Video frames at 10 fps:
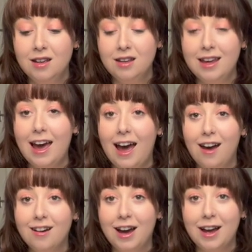yeah,
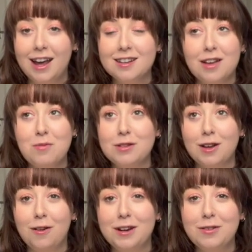I guess I'm
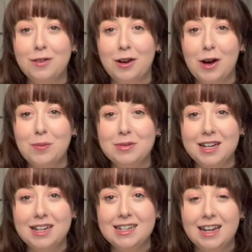sorry for not
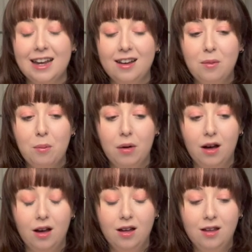updating,
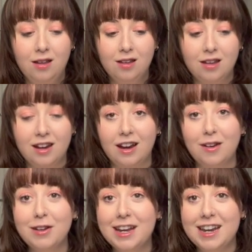but you
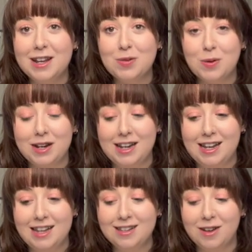know, it is what it
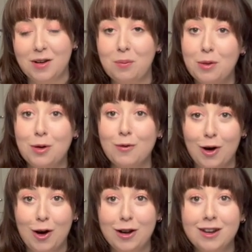is. Gotta move
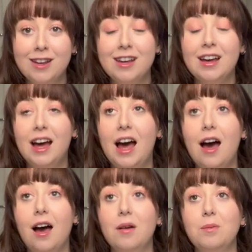on.
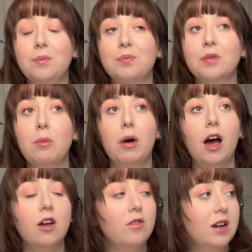But
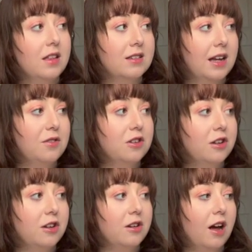hopefully this
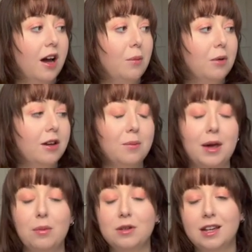afternoon I'm gonna be
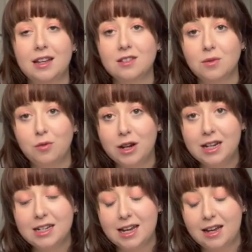able to get in some
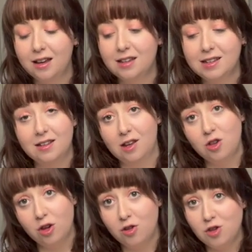reading, because as I
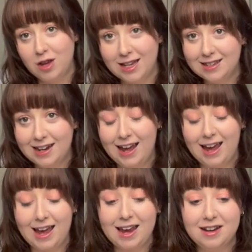showed you yesterday,
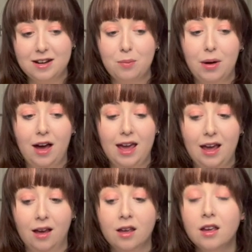I ended up buying